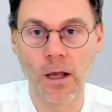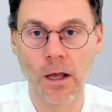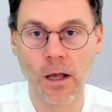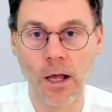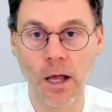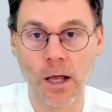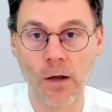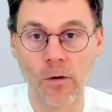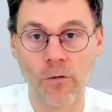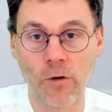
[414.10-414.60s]

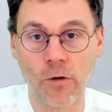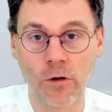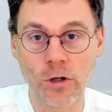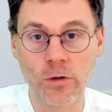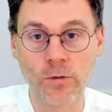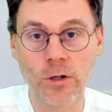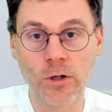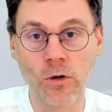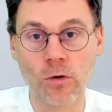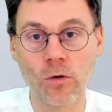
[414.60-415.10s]
Of course,
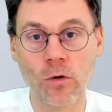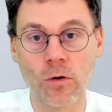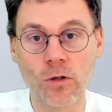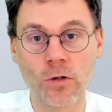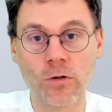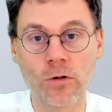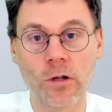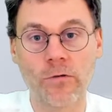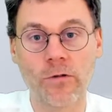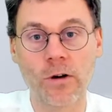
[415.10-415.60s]
we should also
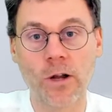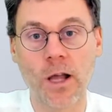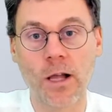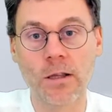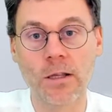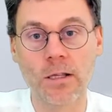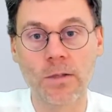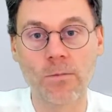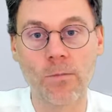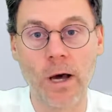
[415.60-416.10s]
not forget
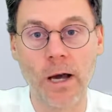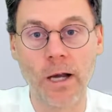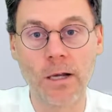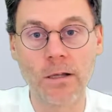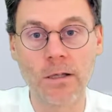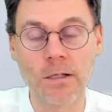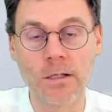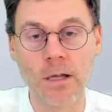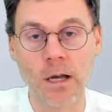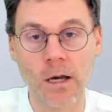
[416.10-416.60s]
this
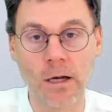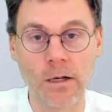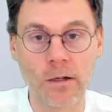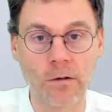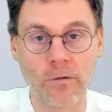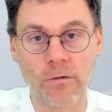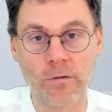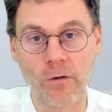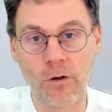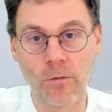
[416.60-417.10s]
minus sign
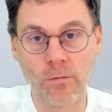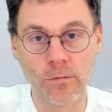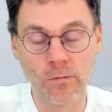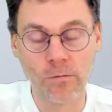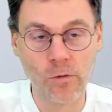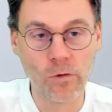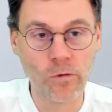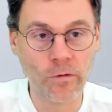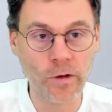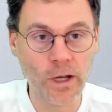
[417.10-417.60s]
from
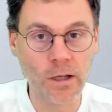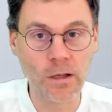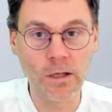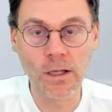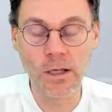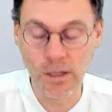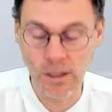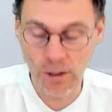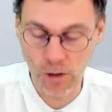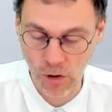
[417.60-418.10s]
moving in
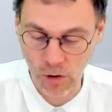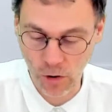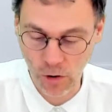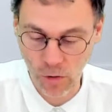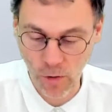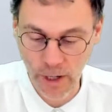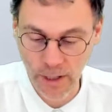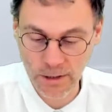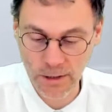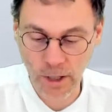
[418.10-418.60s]
the
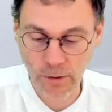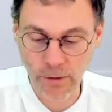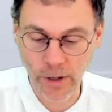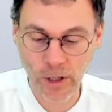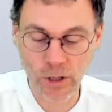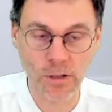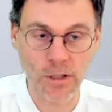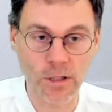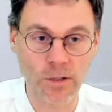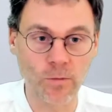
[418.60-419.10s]
clockwise
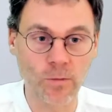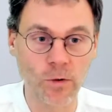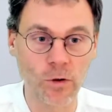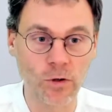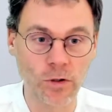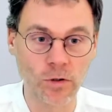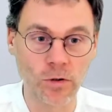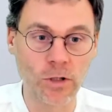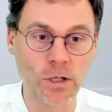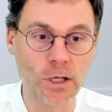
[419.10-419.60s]
direction as
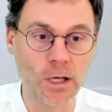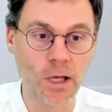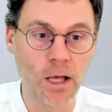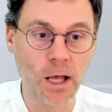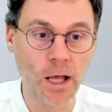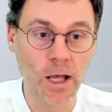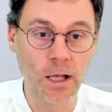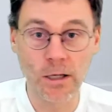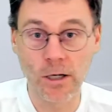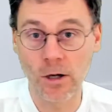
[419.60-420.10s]
opposed to the
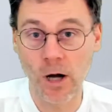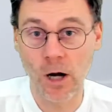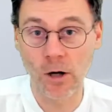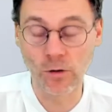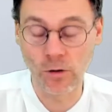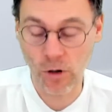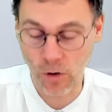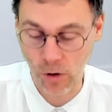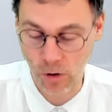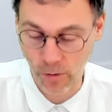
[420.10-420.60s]

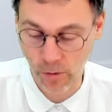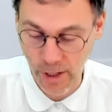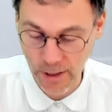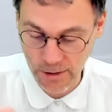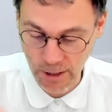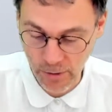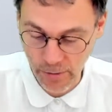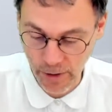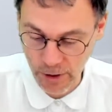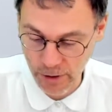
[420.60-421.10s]
counterclockwise
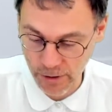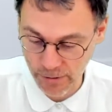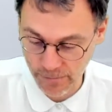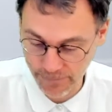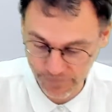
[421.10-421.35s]
direction.